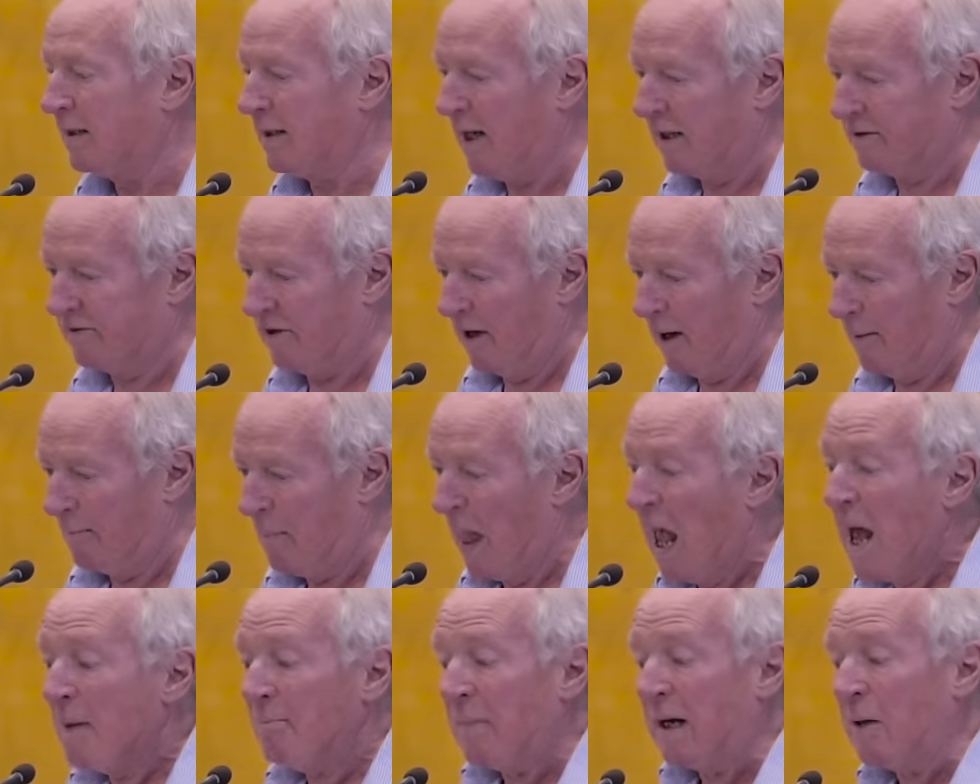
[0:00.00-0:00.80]
Qatar.
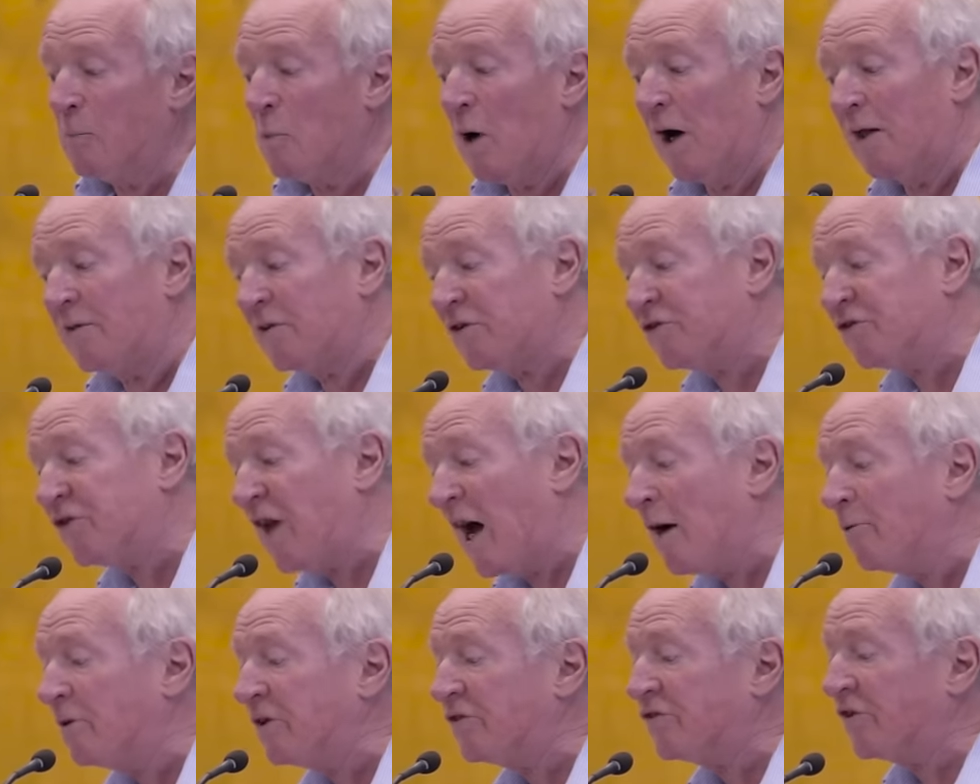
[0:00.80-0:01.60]
Meanwhile, the
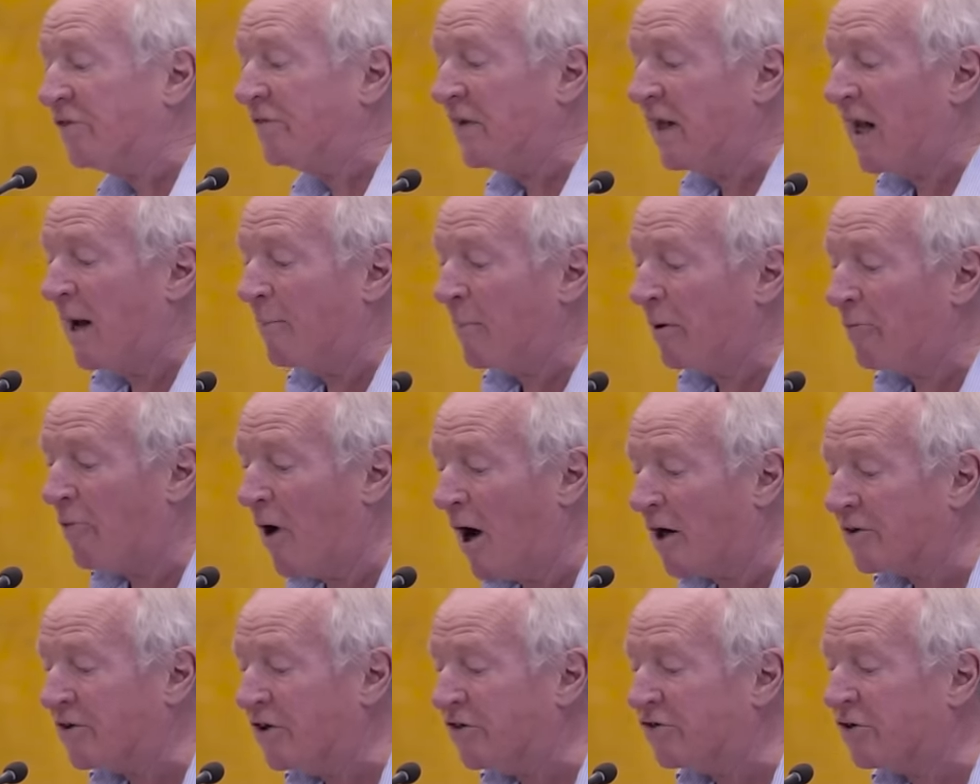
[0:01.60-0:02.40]
Saudis and the
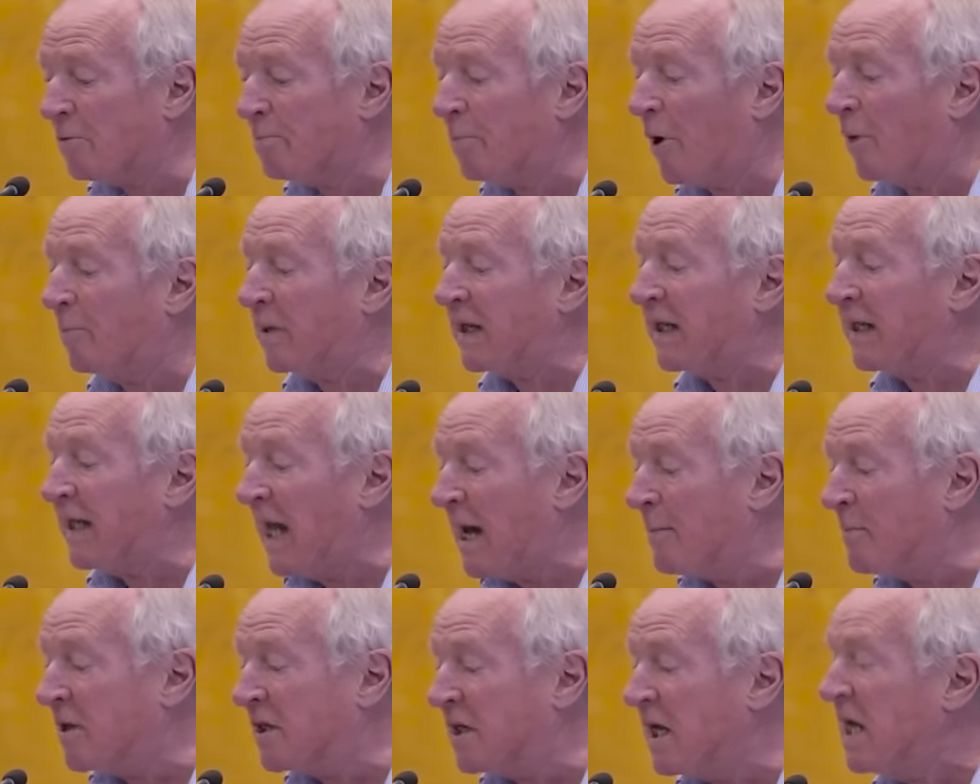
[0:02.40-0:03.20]
Emiratis are bombing
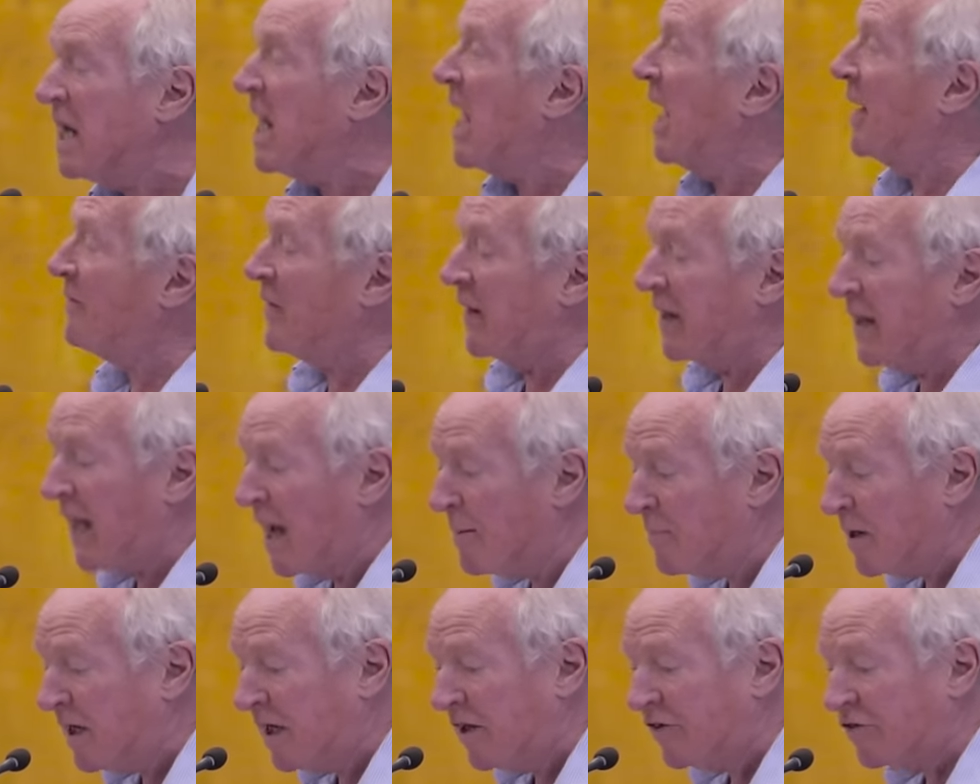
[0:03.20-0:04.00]
Yemen, and the
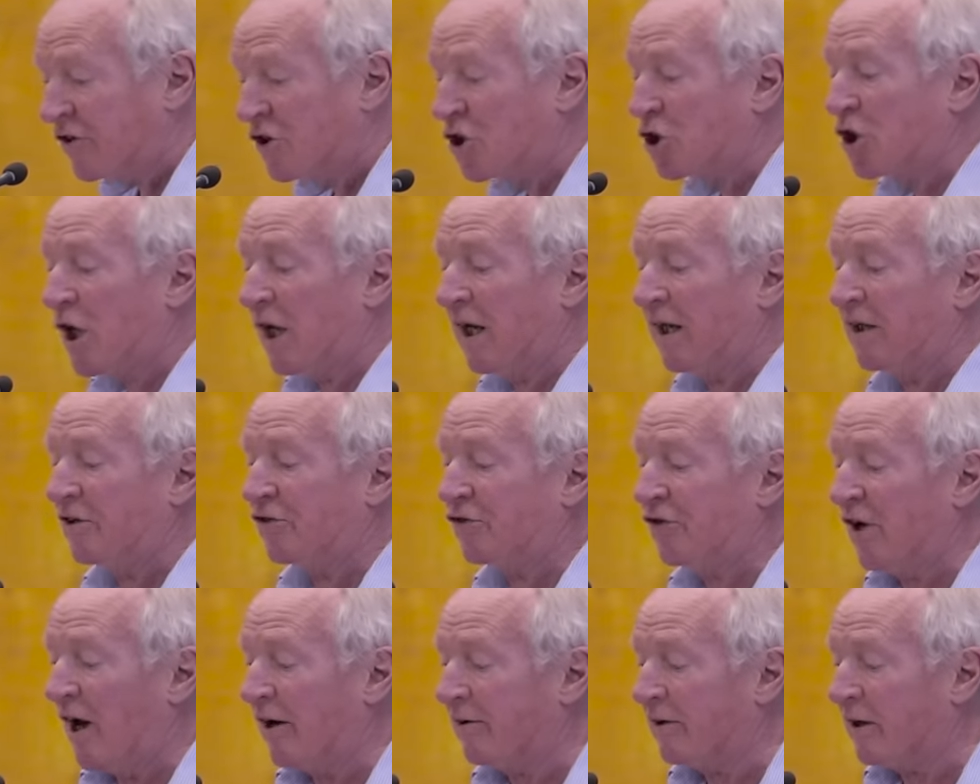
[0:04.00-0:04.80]
Yemenis are shelling
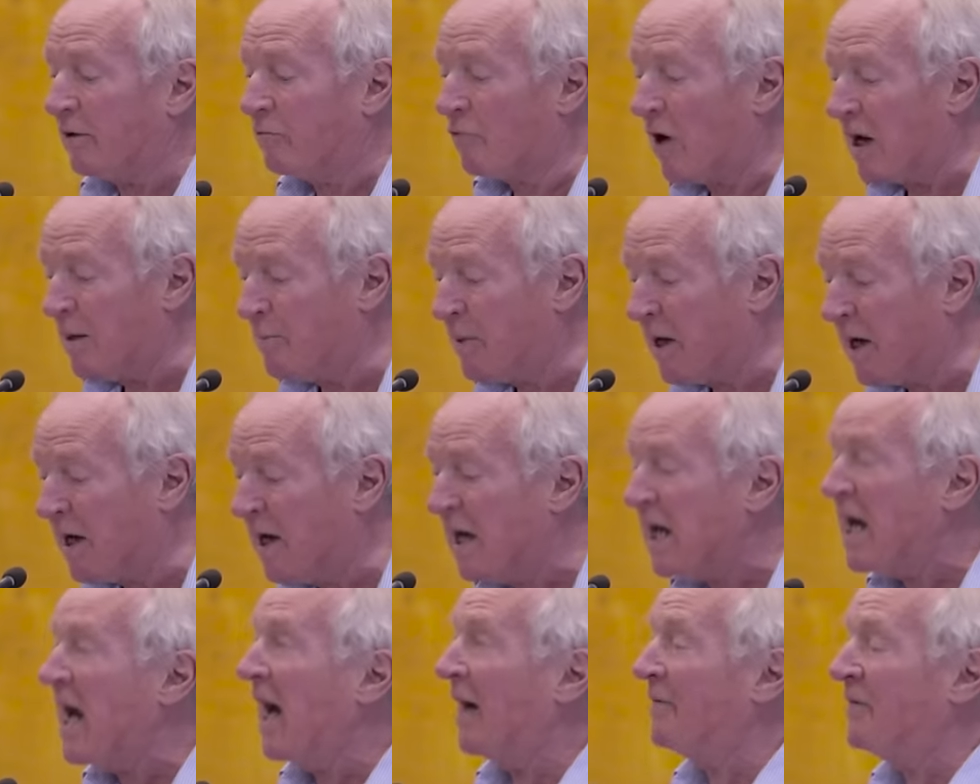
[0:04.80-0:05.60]
Saudi
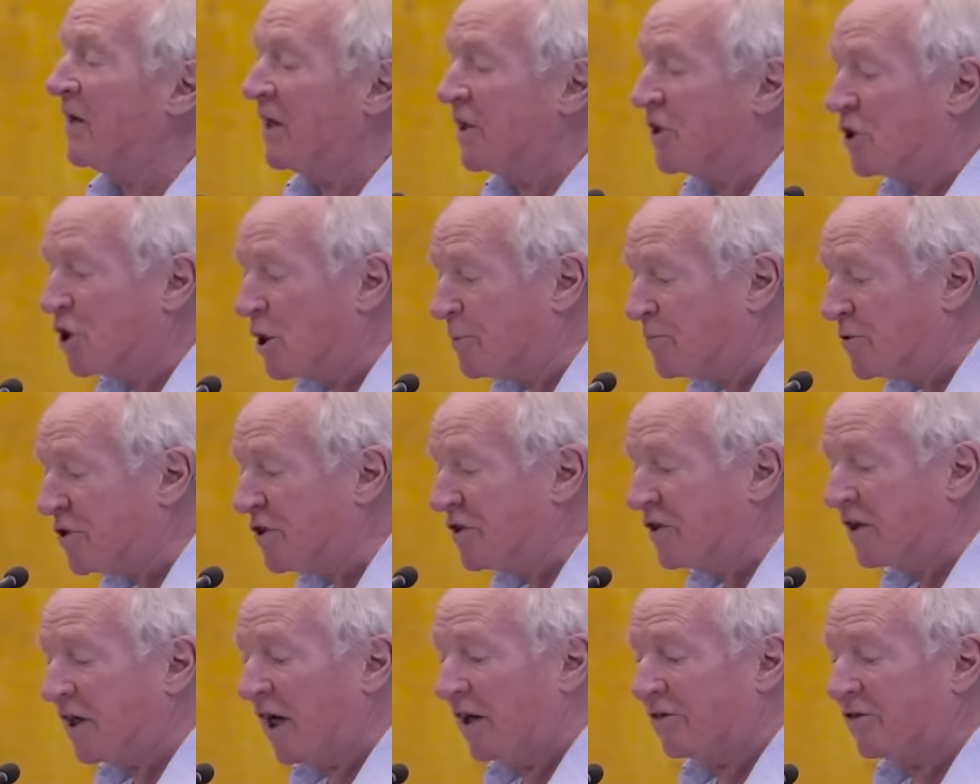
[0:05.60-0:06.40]
Arabia, and the
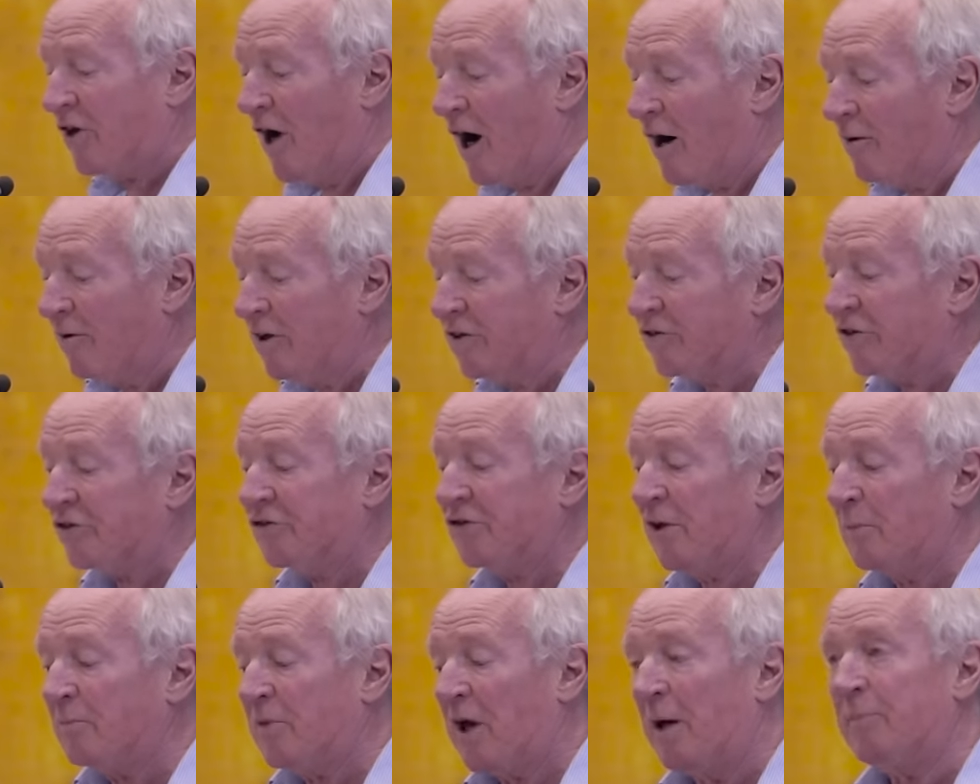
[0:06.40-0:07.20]
Egyptian Qataris are
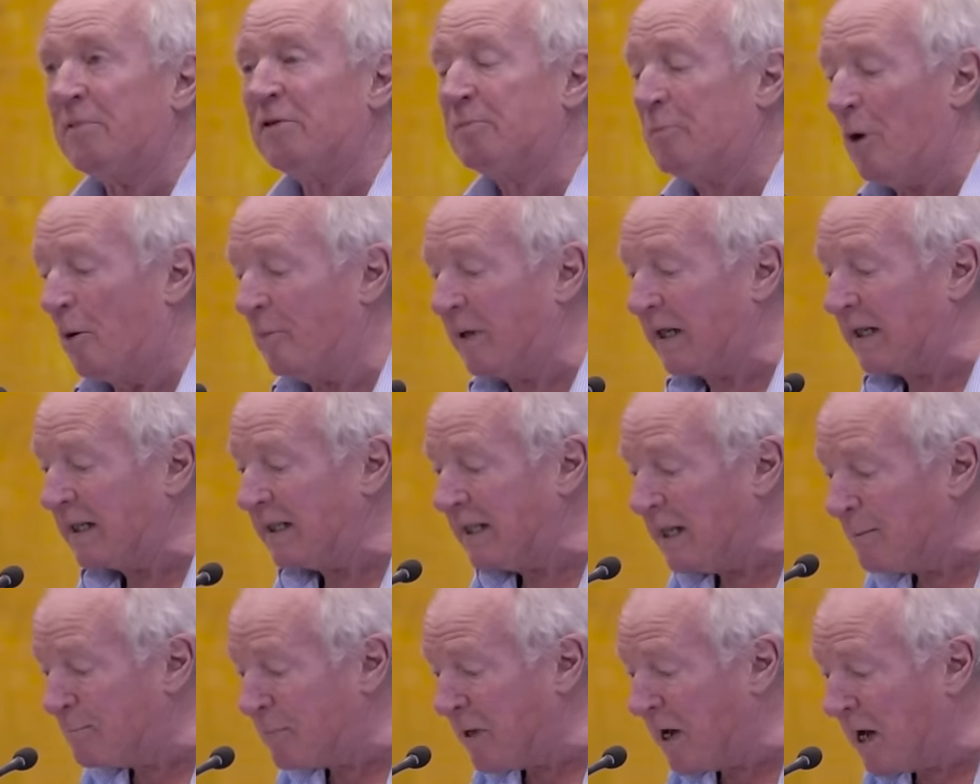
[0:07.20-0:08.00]
sometimes
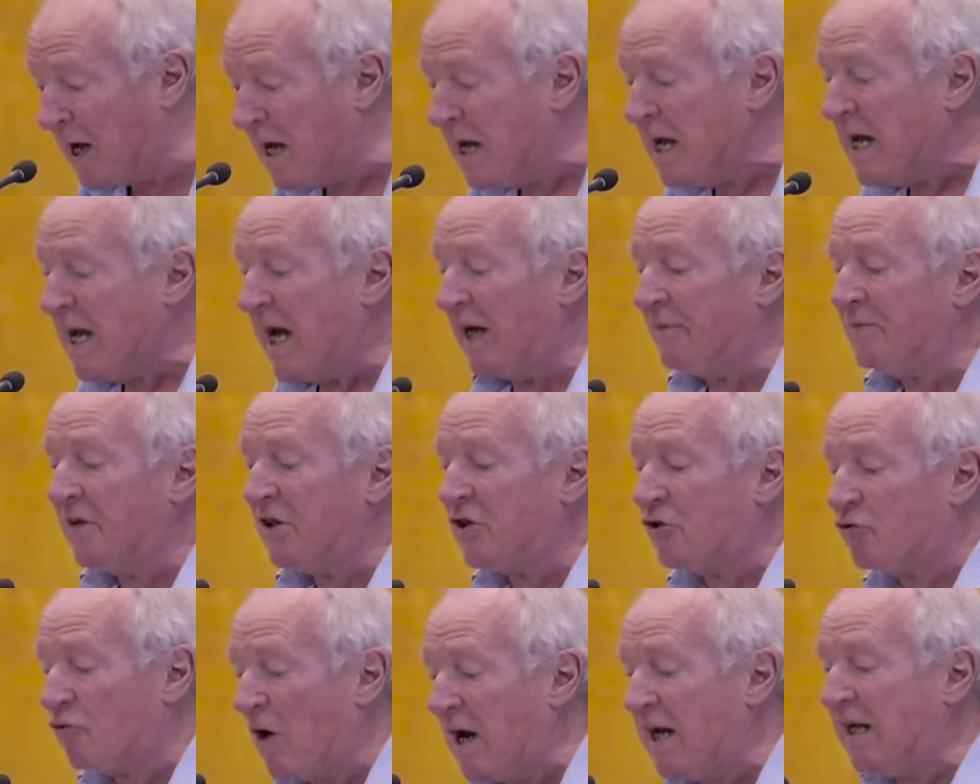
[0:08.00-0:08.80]
bombing Libya, and
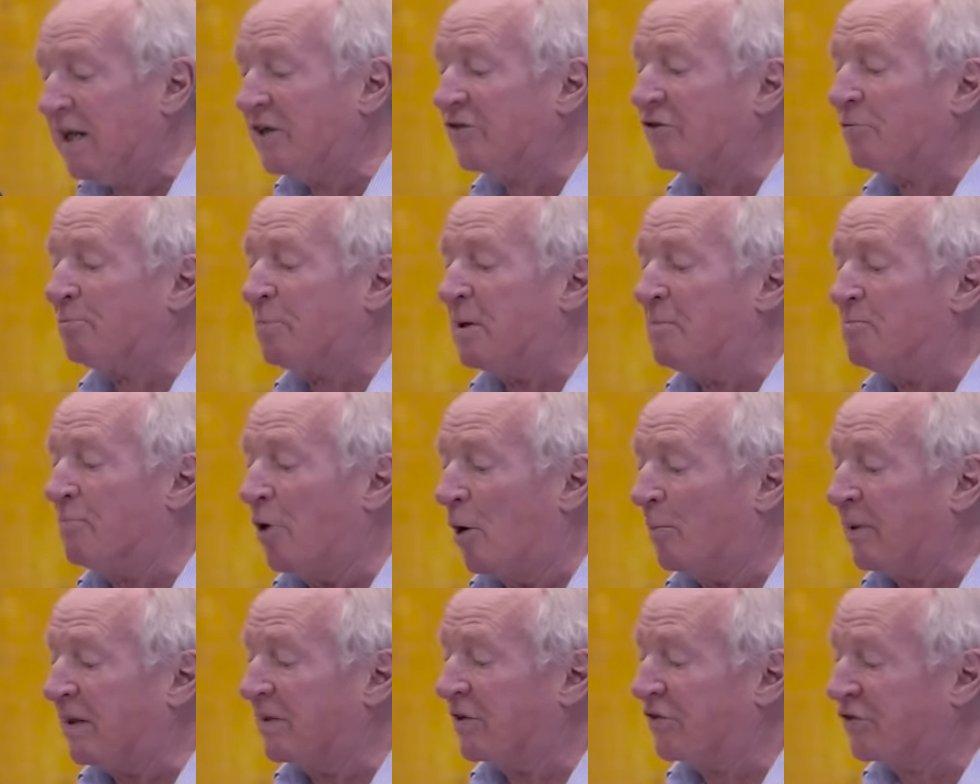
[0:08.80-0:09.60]
the Israelis have been
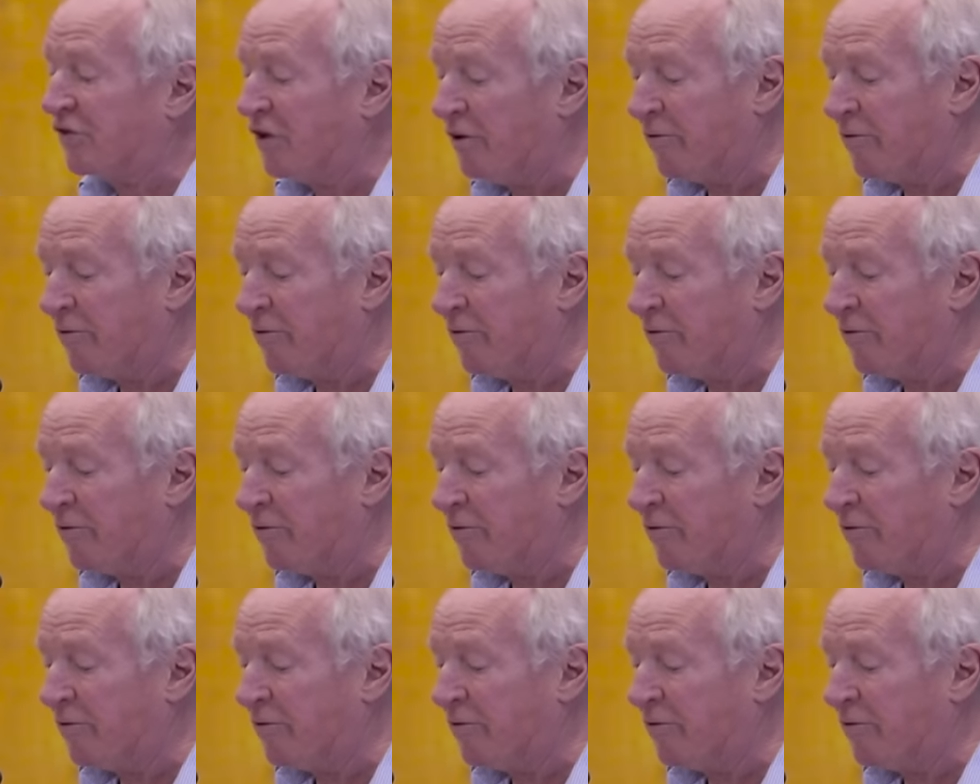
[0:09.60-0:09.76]
bombing the